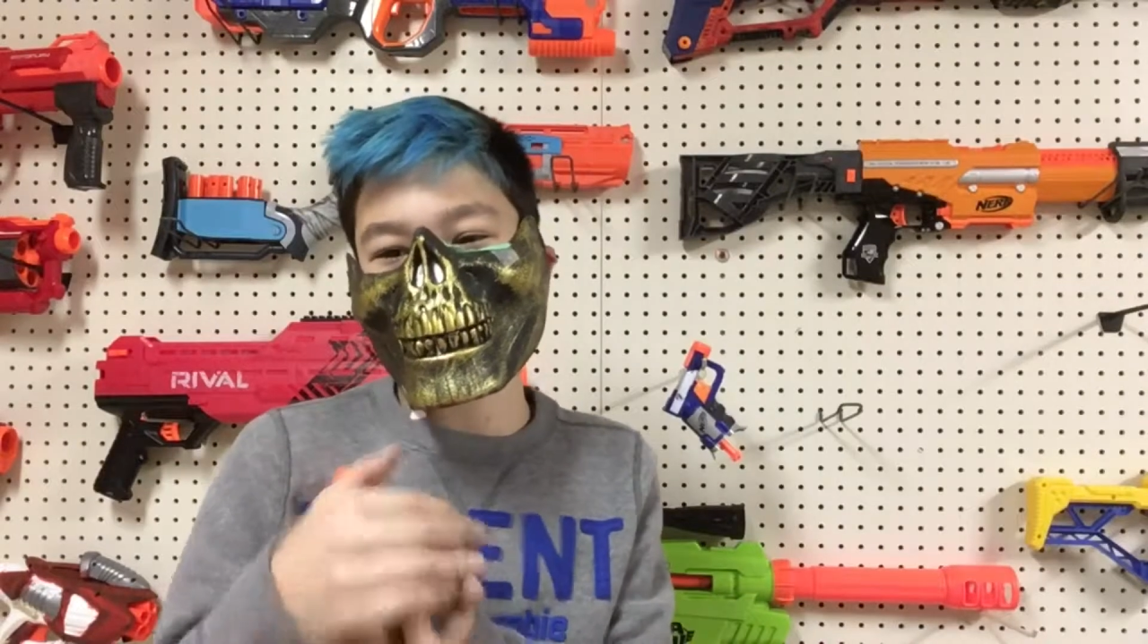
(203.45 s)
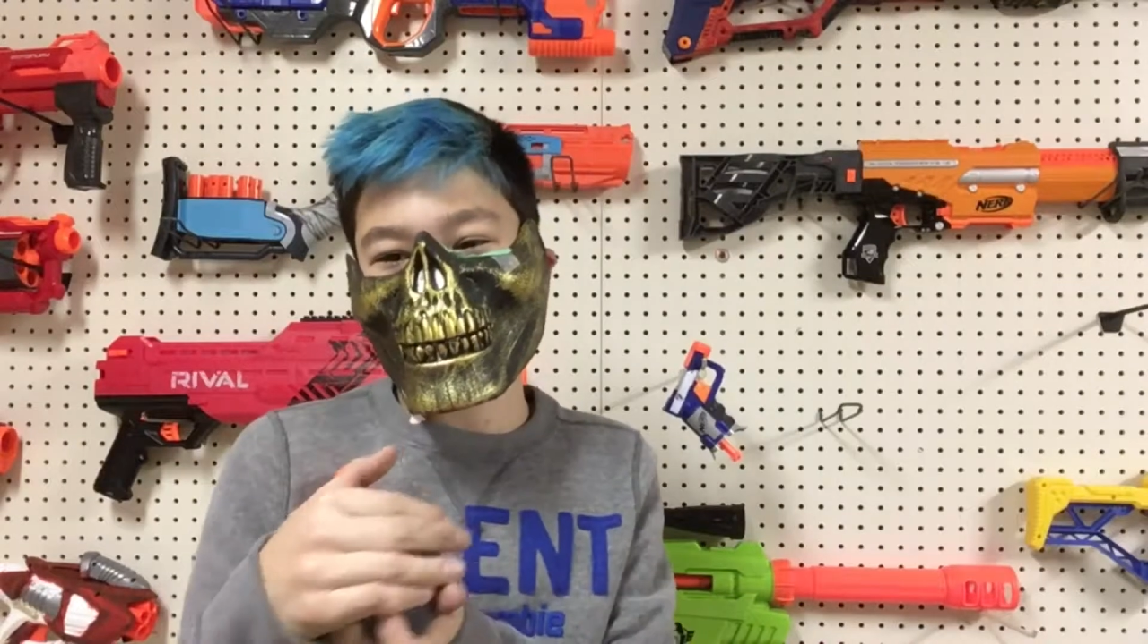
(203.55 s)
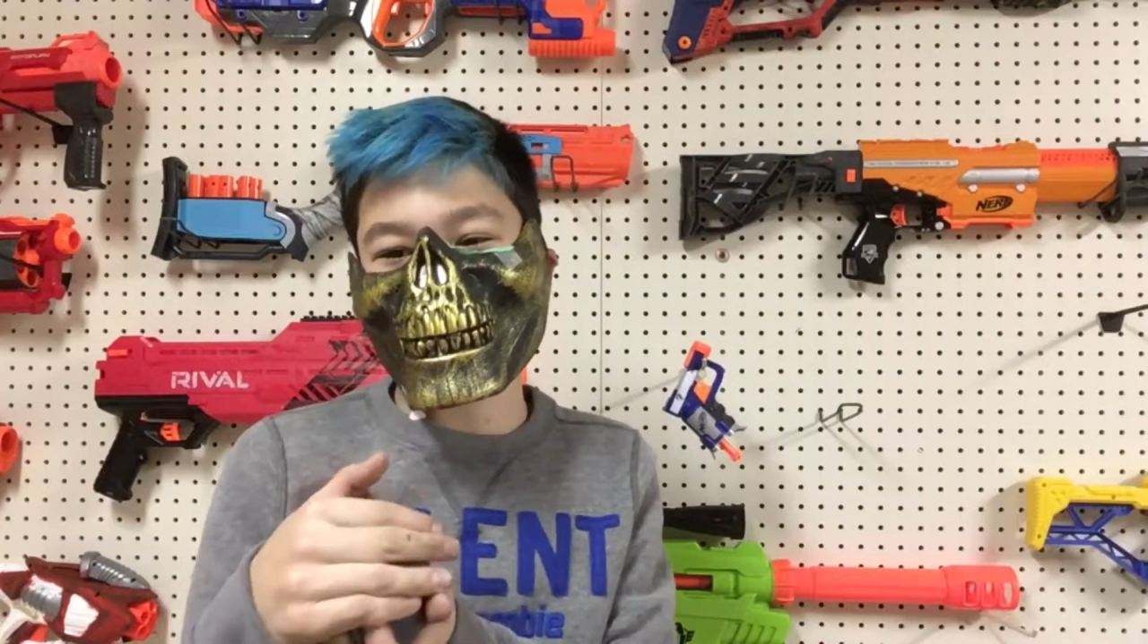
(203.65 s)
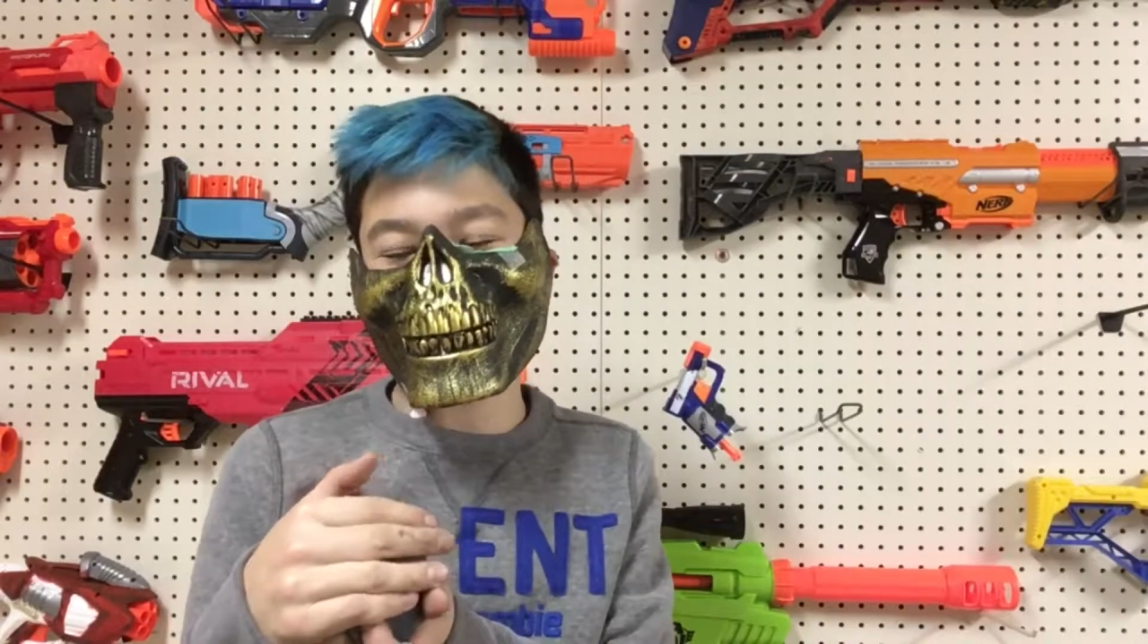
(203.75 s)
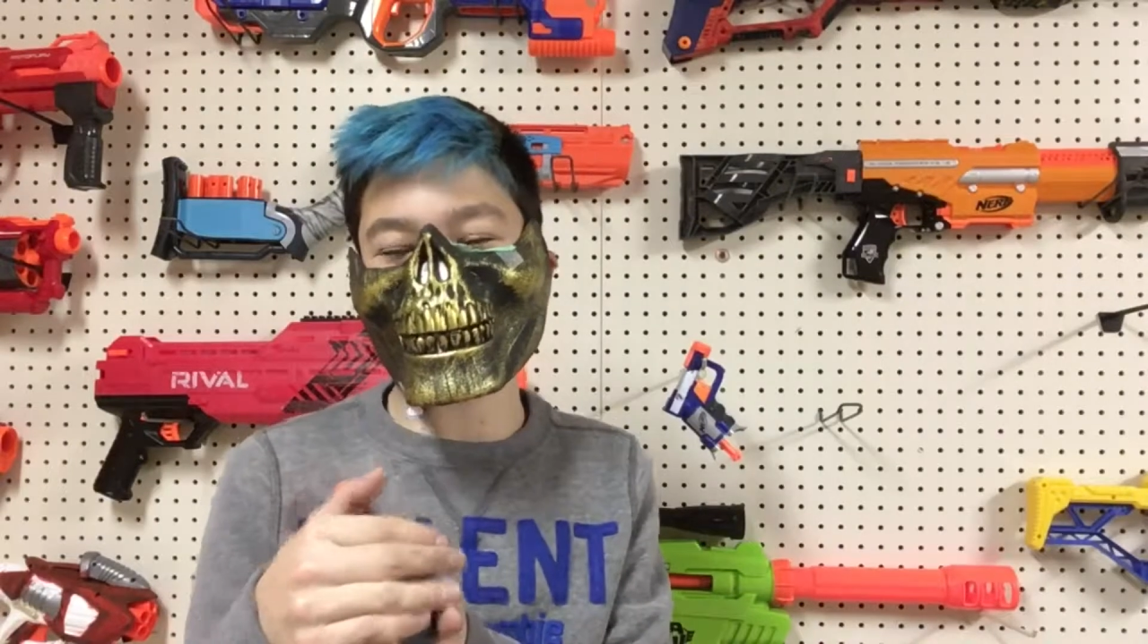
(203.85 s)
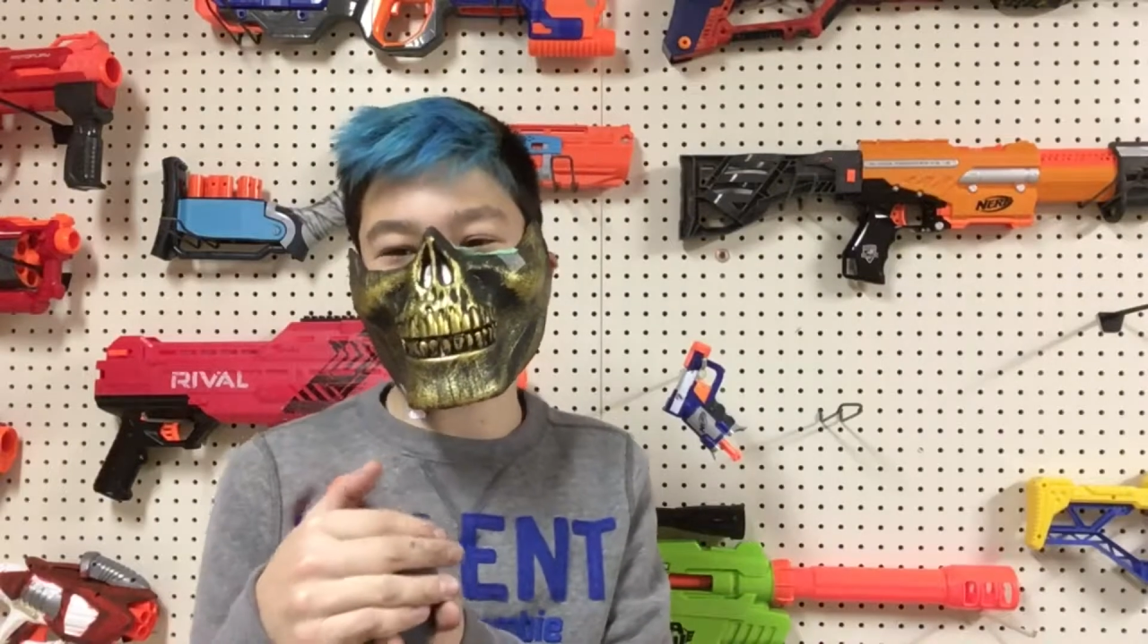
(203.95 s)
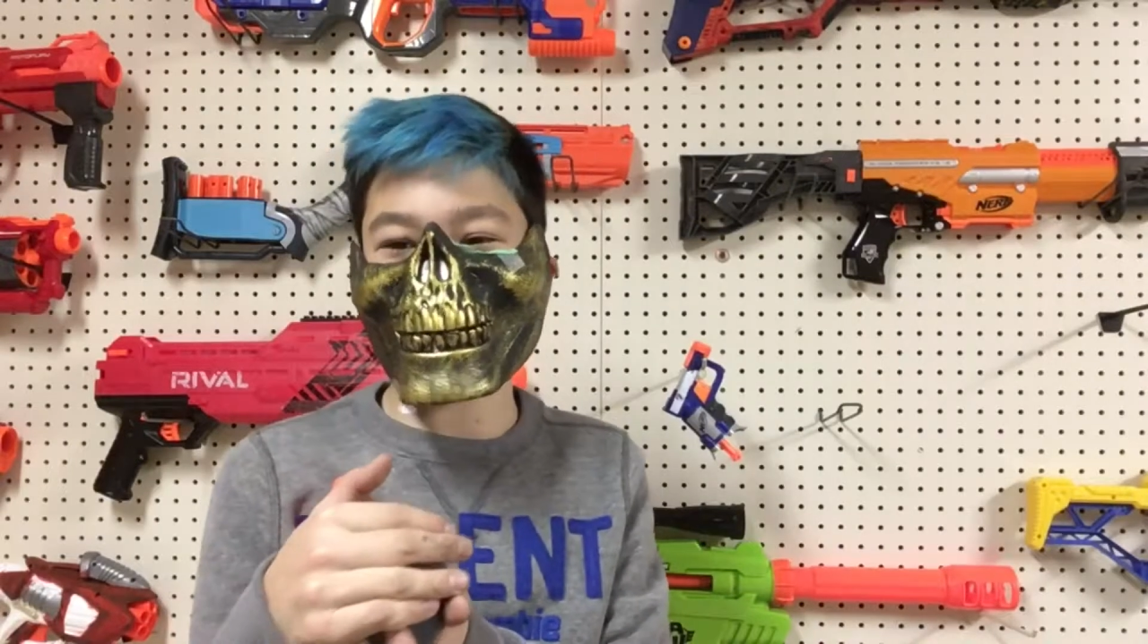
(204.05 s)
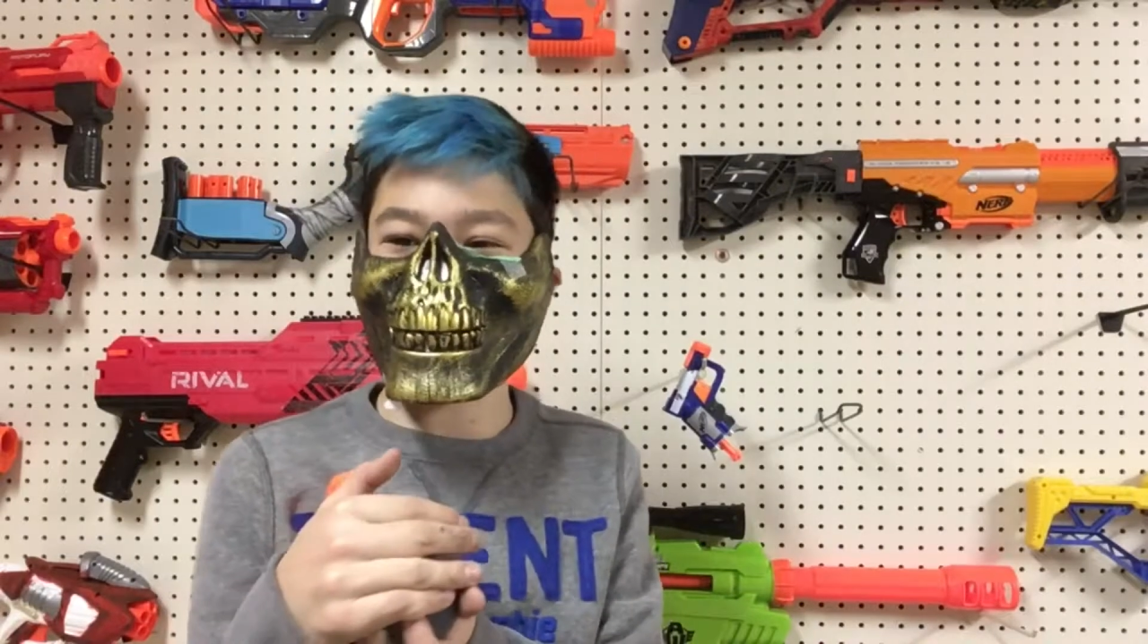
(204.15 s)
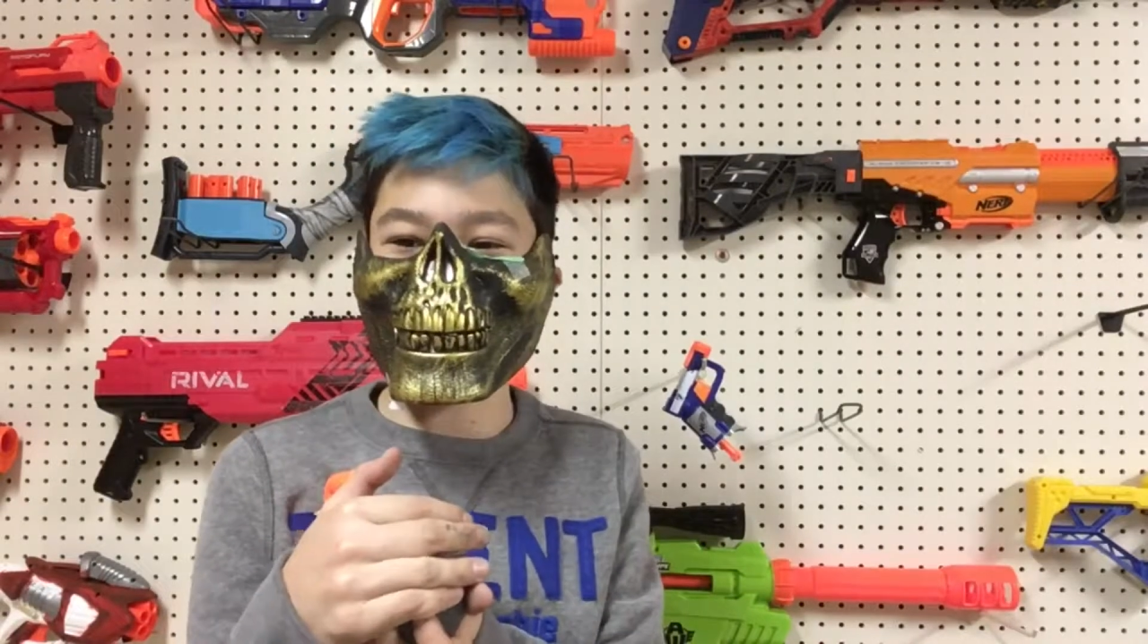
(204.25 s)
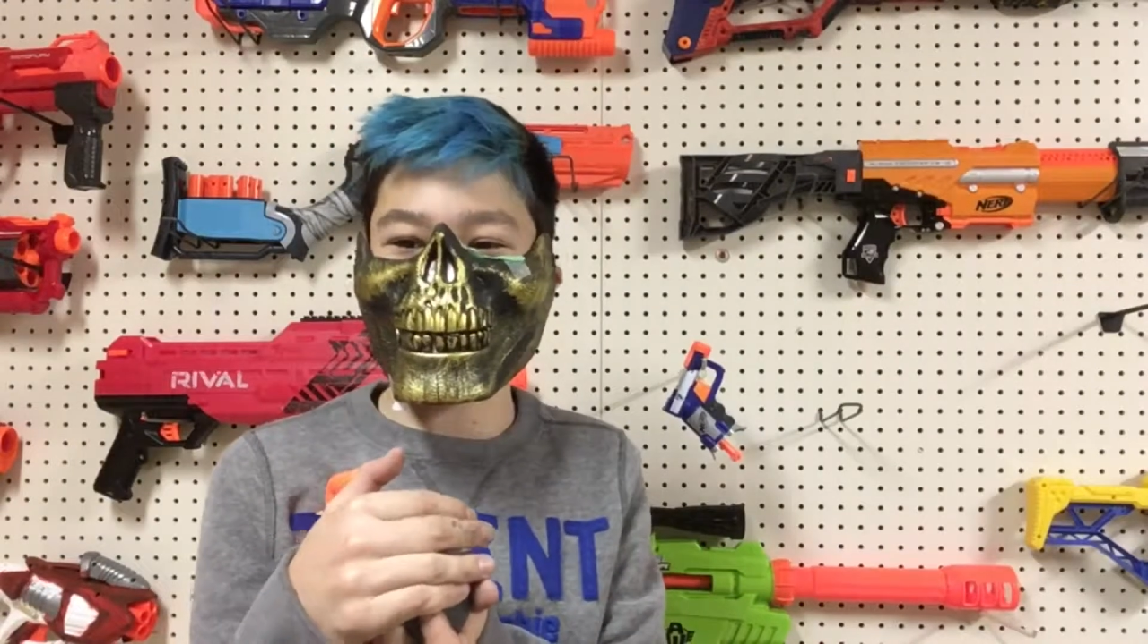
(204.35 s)
so you can
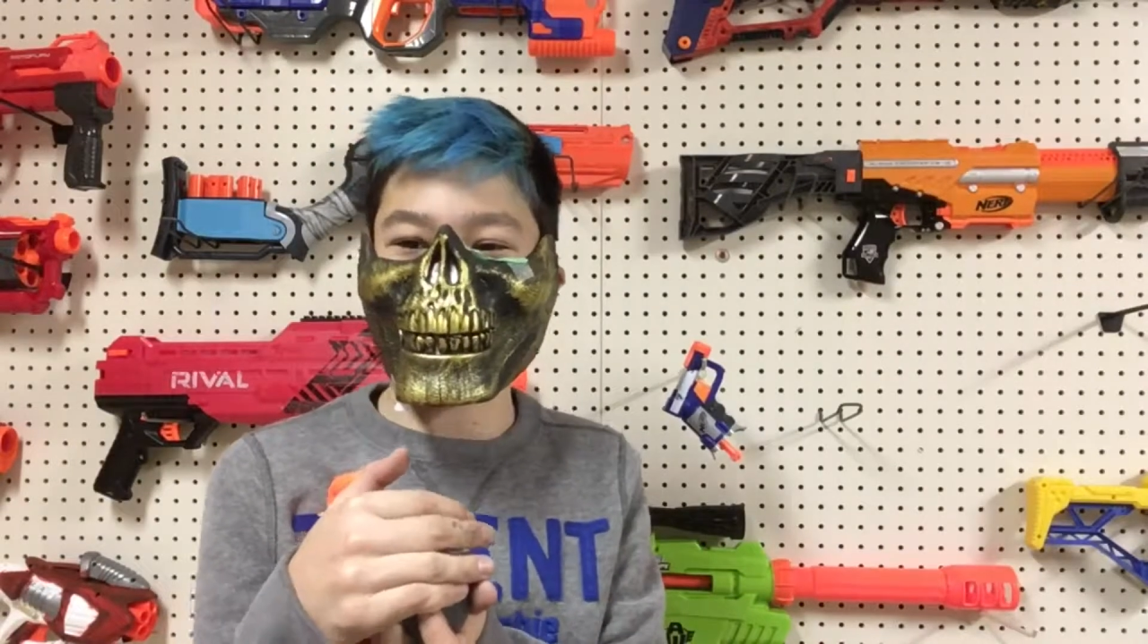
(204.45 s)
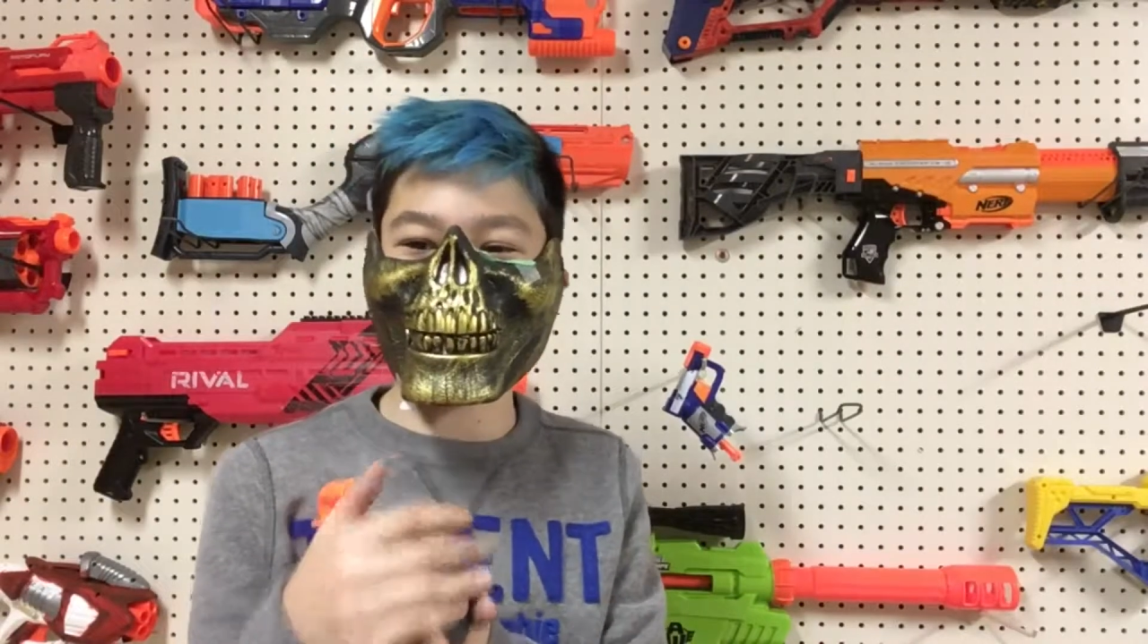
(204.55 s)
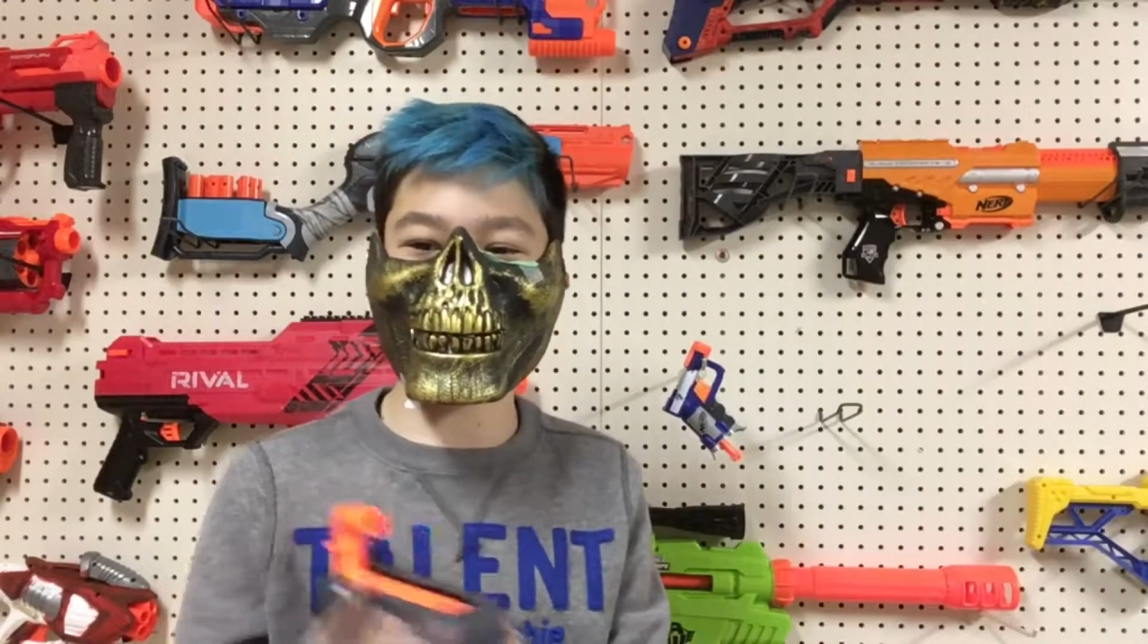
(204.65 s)
kind of press